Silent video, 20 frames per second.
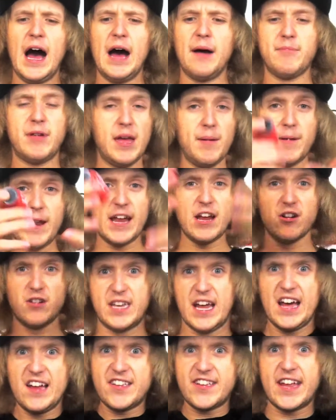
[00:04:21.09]
Keep it at your
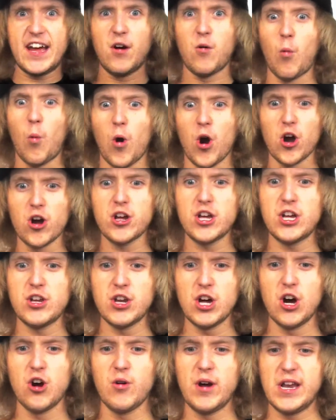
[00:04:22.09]
desk at work.
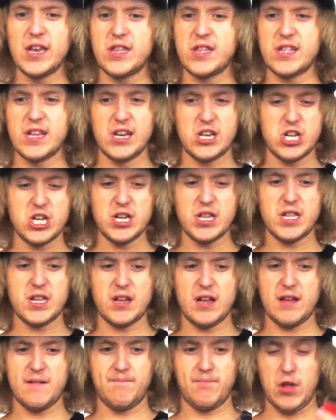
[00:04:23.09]
It's just
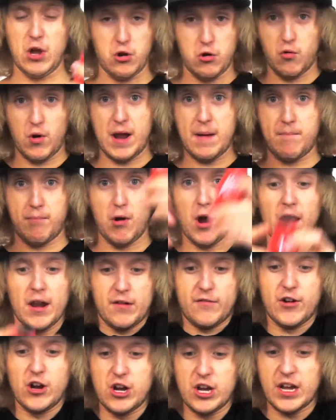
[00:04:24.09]
a great
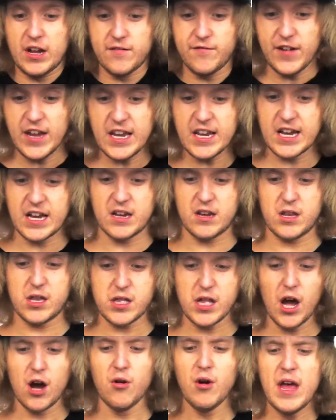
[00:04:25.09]
product, very convenient.
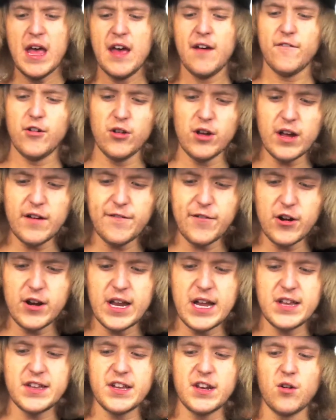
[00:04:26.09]
So if you're looking for an
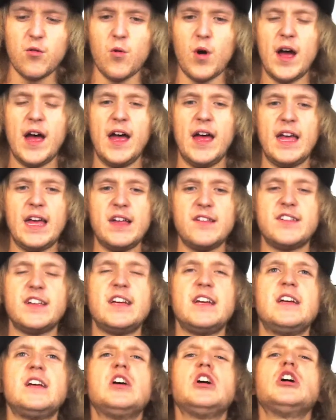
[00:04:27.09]
easy
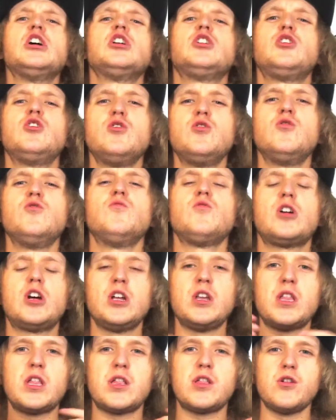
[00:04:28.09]
to
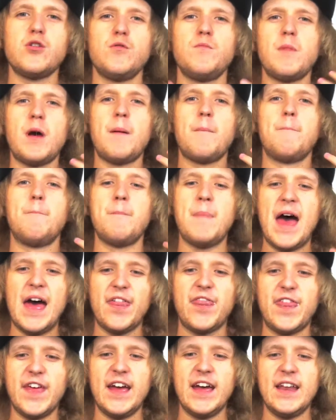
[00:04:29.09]
consume
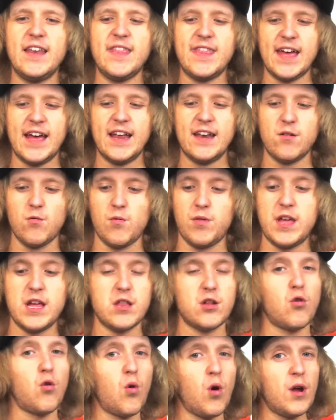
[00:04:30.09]
method, then
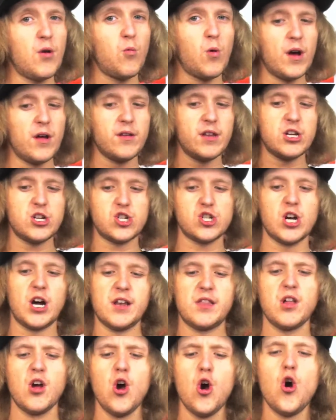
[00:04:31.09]
these Koi Wellness
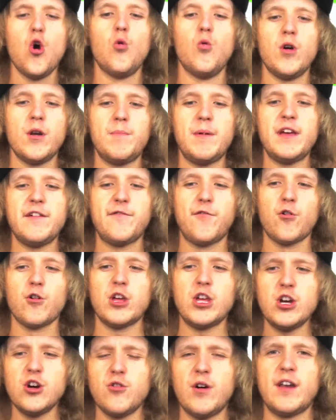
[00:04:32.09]
Shots would be for
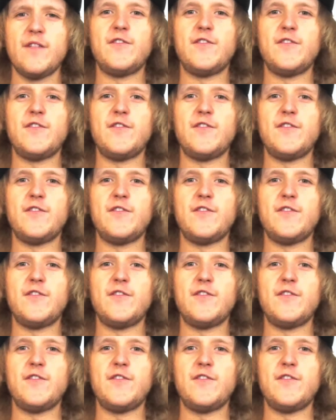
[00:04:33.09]
you.